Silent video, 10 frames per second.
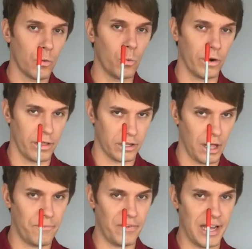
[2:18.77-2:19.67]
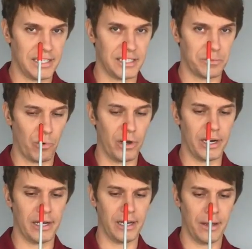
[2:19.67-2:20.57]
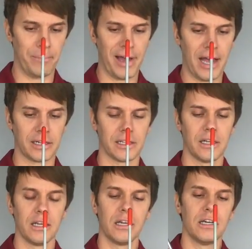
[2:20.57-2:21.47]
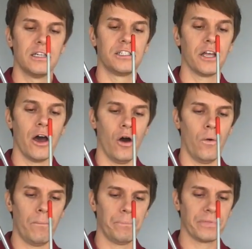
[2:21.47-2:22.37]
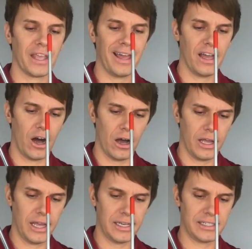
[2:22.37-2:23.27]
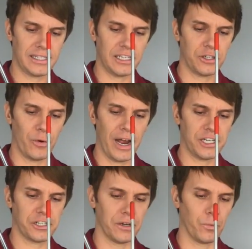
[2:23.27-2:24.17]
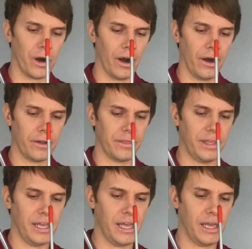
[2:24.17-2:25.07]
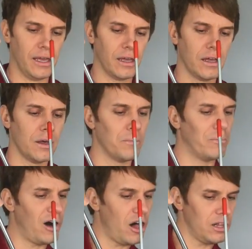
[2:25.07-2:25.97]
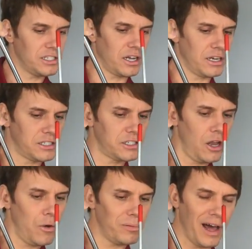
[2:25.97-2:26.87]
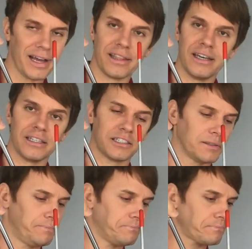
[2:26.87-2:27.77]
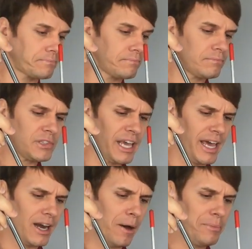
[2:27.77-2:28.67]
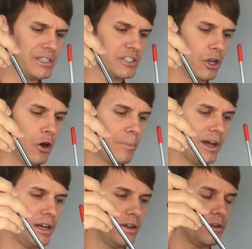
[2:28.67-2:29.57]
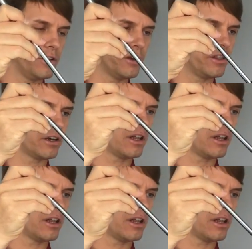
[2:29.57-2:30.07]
where the club face is pointed at impact. So in a situation where the ball is on a slope like this and up the slope, and the